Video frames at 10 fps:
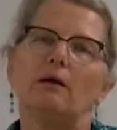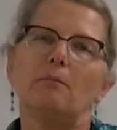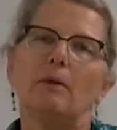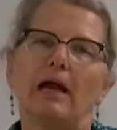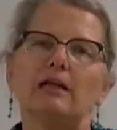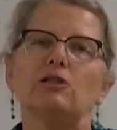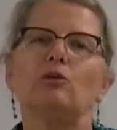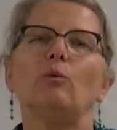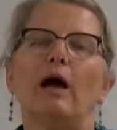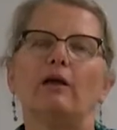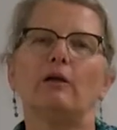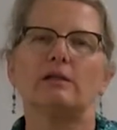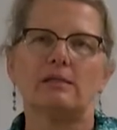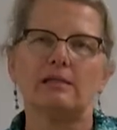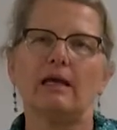But I do want you to
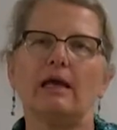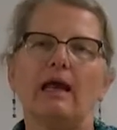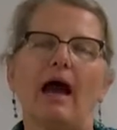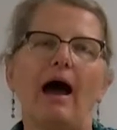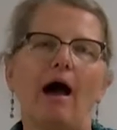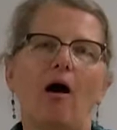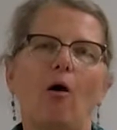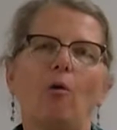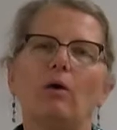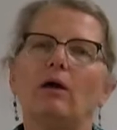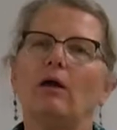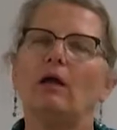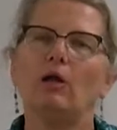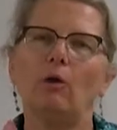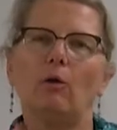see how
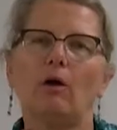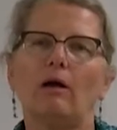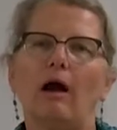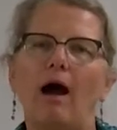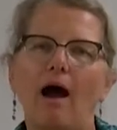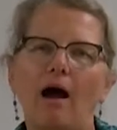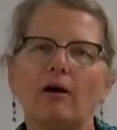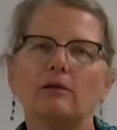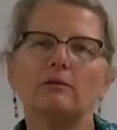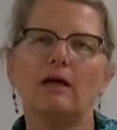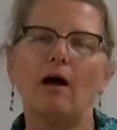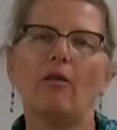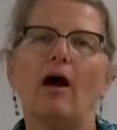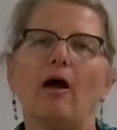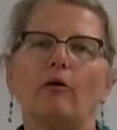the
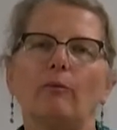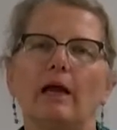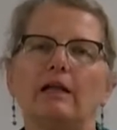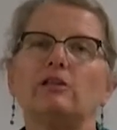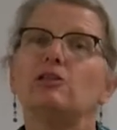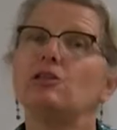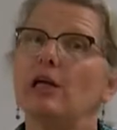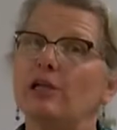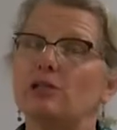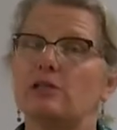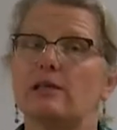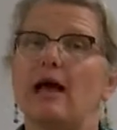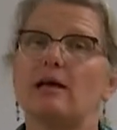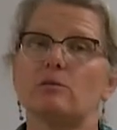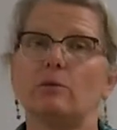heart rate changes
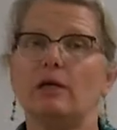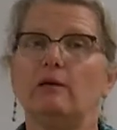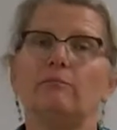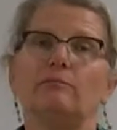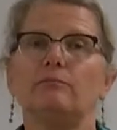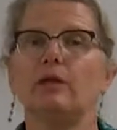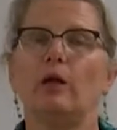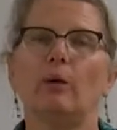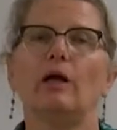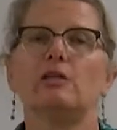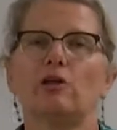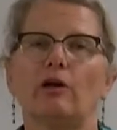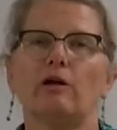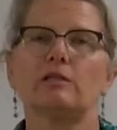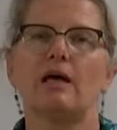as we, you know, exert
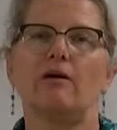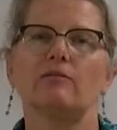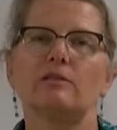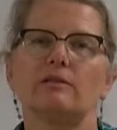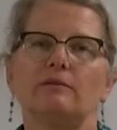ourselves.